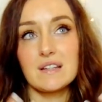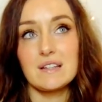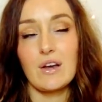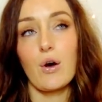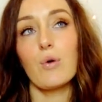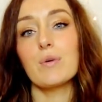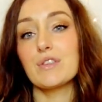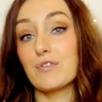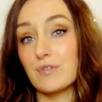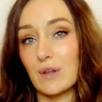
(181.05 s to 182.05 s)
go with the
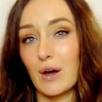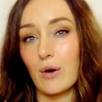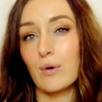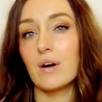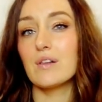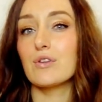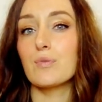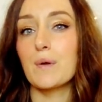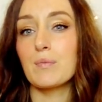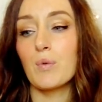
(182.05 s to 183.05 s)
flow a little
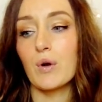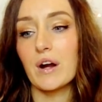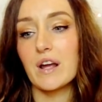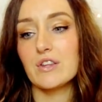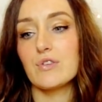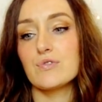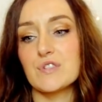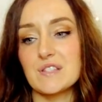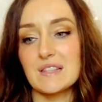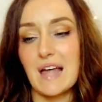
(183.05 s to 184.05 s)
bit more, and you
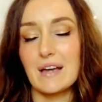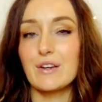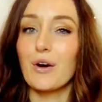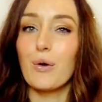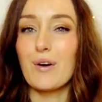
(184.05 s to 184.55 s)
just let go